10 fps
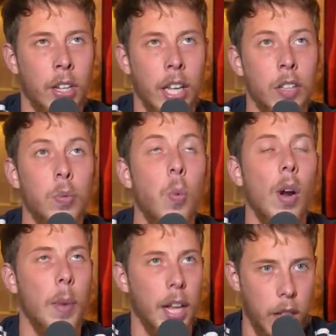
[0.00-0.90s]
okay, this is
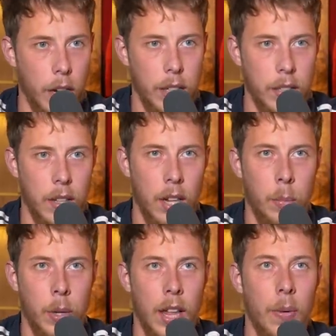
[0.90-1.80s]
one of my theories, I'll
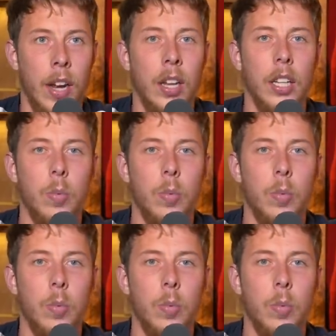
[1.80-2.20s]
put it that way.